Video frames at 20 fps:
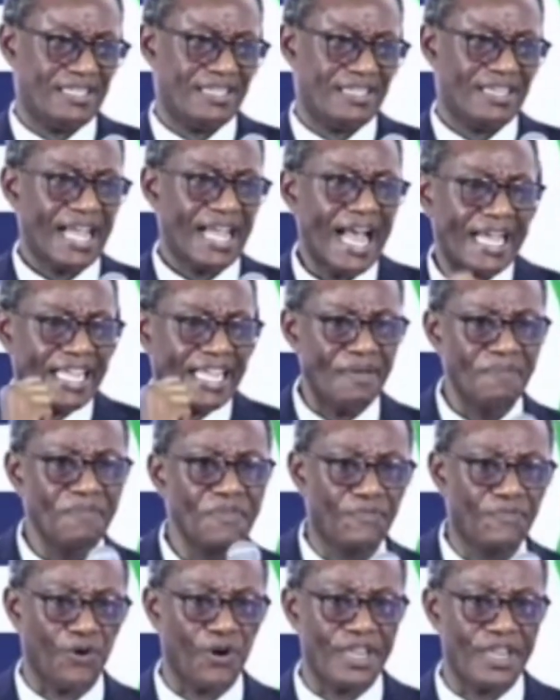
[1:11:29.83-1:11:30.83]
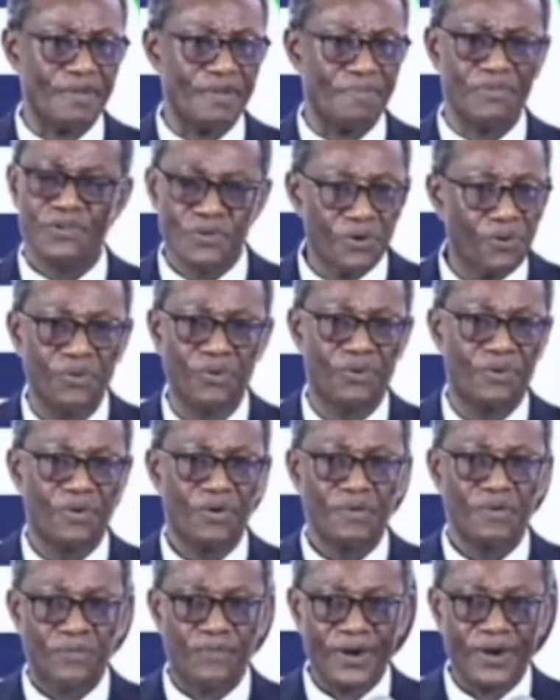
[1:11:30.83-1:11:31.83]
I came before him. No.
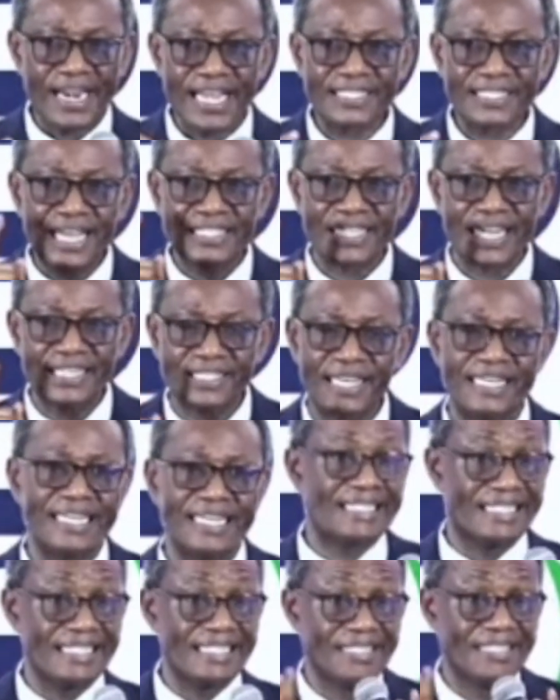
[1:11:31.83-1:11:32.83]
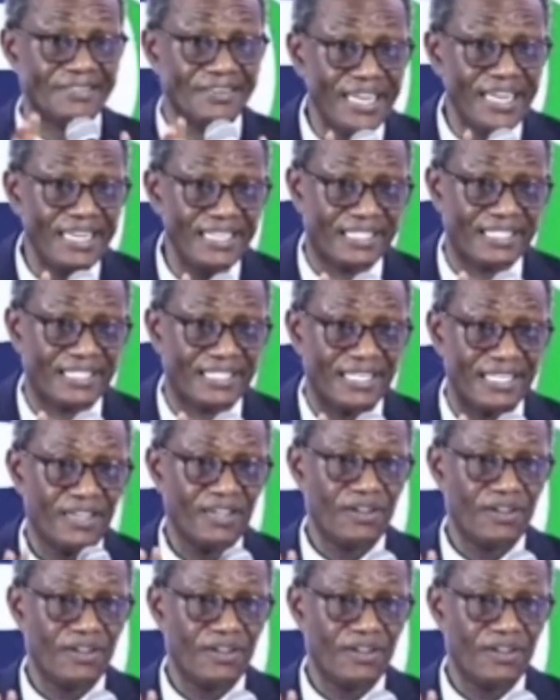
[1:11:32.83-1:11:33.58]
For us, as I said, it is grace.